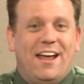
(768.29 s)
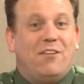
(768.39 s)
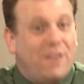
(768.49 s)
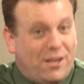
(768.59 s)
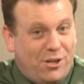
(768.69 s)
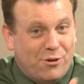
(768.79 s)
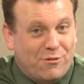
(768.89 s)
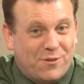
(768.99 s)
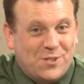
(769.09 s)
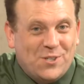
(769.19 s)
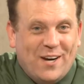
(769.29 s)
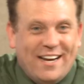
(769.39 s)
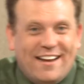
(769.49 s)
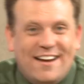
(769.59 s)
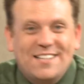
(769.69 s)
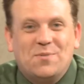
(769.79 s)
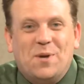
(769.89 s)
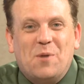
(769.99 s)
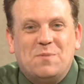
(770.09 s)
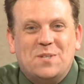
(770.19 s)
And thank you for joining us.
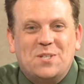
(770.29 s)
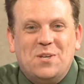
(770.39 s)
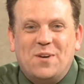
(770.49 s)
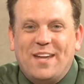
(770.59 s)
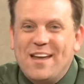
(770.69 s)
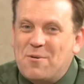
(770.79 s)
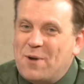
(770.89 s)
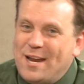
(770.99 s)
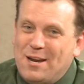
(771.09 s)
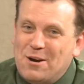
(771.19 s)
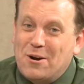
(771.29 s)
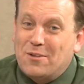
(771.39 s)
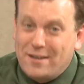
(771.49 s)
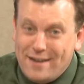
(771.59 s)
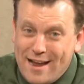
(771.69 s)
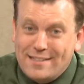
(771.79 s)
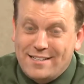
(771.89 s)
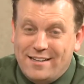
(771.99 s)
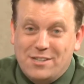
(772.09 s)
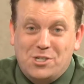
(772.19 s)
We hope to see you again right here on the
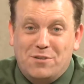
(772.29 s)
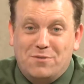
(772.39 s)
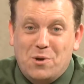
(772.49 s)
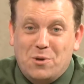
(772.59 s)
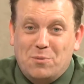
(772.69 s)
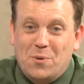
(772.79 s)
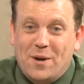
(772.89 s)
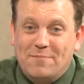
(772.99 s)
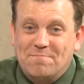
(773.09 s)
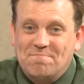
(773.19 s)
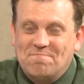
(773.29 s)
next edition of Local Point.